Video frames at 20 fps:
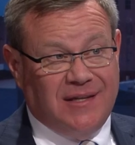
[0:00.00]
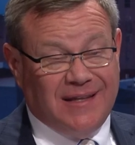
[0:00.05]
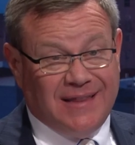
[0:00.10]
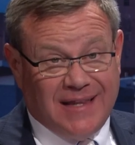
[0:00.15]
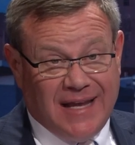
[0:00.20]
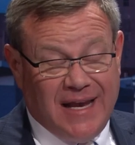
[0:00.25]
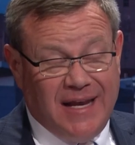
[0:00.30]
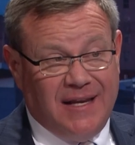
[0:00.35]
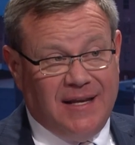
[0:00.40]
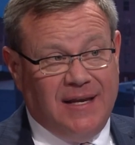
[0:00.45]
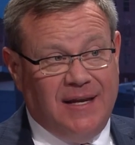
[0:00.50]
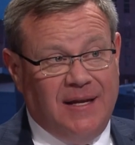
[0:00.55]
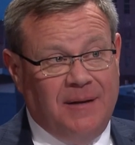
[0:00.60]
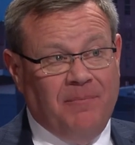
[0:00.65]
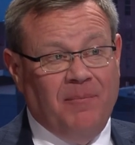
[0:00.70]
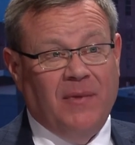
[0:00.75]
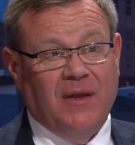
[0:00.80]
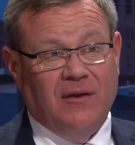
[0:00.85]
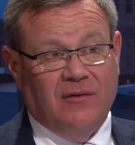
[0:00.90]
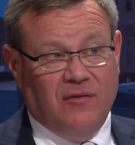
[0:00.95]
that they need
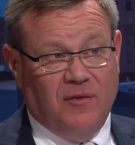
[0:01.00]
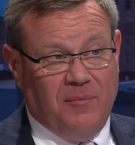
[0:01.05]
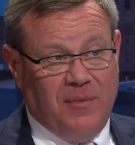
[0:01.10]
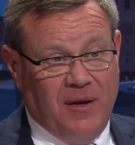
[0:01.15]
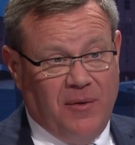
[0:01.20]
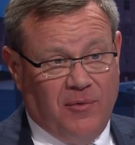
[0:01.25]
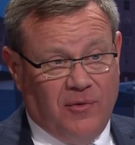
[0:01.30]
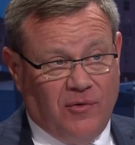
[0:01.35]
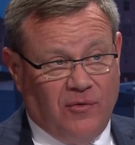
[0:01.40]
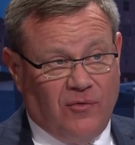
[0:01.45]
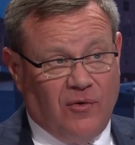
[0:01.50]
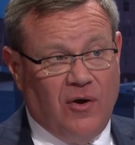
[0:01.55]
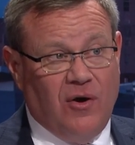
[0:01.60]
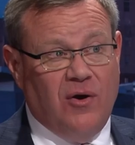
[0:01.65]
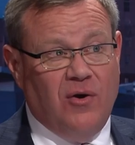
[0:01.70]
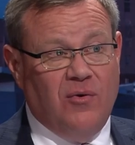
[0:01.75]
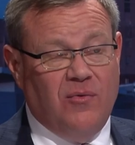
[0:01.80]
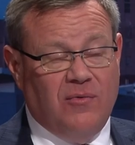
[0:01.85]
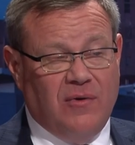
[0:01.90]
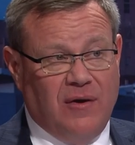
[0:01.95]
to be able to
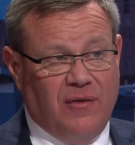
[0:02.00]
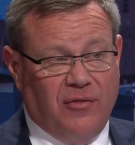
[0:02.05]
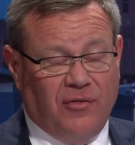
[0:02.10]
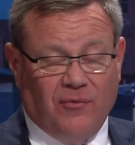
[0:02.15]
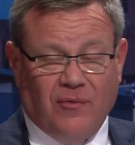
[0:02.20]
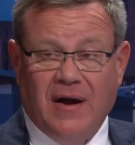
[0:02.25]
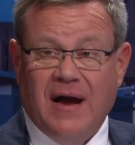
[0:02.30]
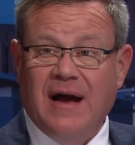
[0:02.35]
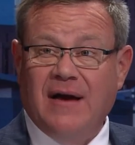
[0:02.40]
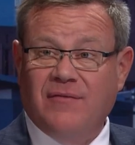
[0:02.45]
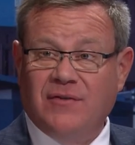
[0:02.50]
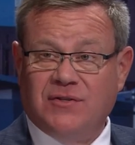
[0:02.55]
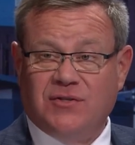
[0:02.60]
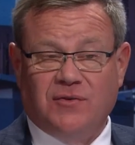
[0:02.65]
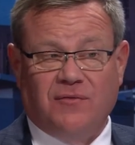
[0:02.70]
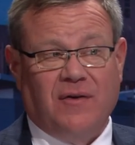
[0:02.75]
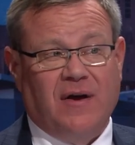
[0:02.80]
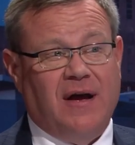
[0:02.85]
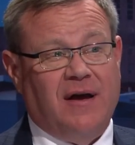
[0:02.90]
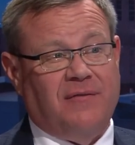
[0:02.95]
grow and thrive and
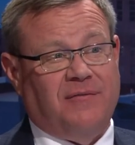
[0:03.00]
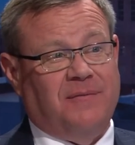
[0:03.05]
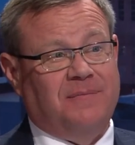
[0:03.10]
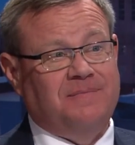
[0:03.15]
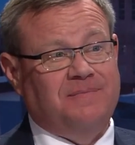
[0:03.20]
survive.